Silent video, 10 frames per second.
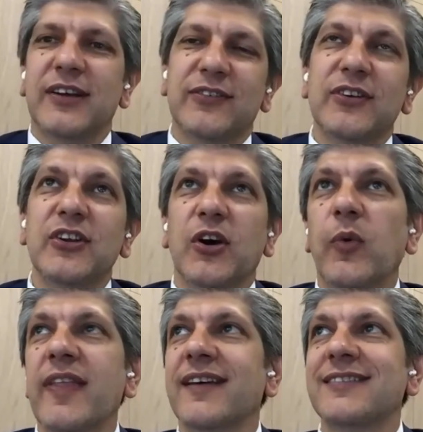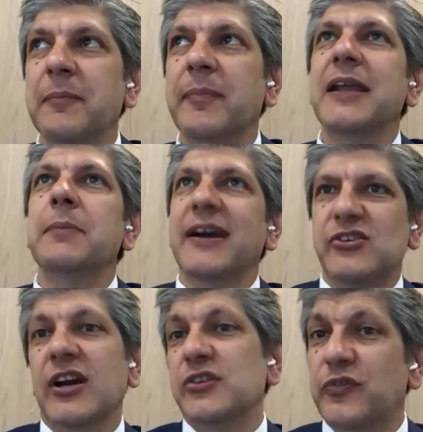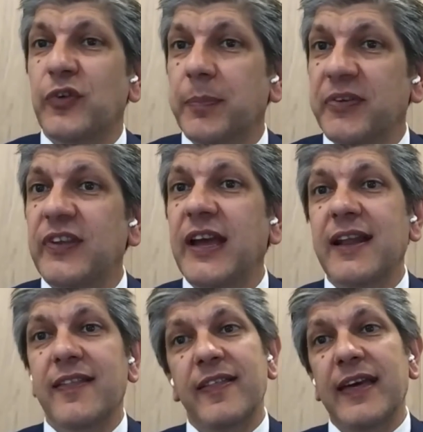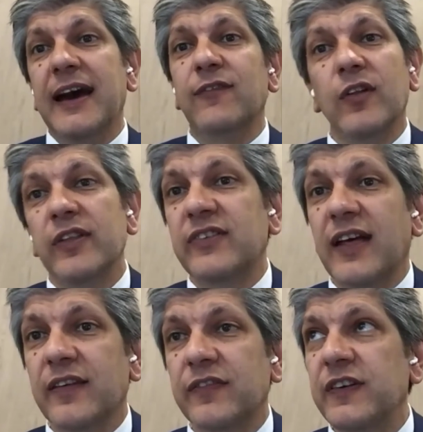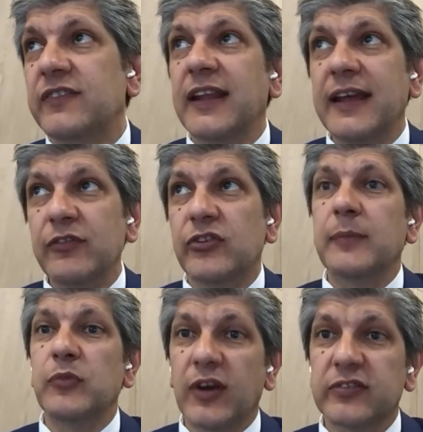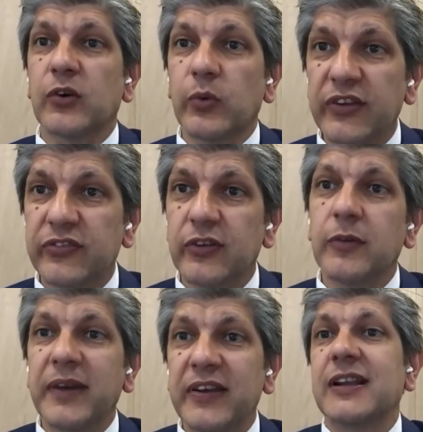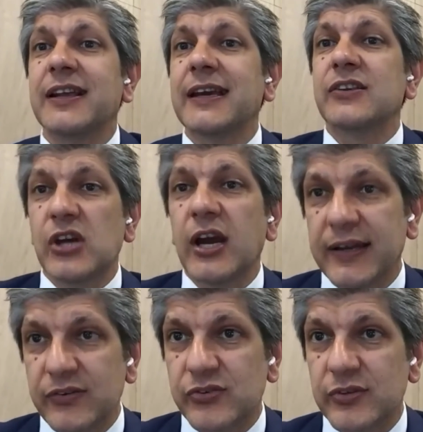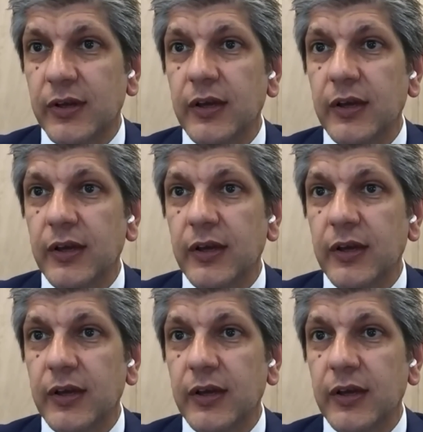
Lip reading: So, whether somebody might charge you 4% and then they have all these other fees, and every time you ask a question, you basically get charged.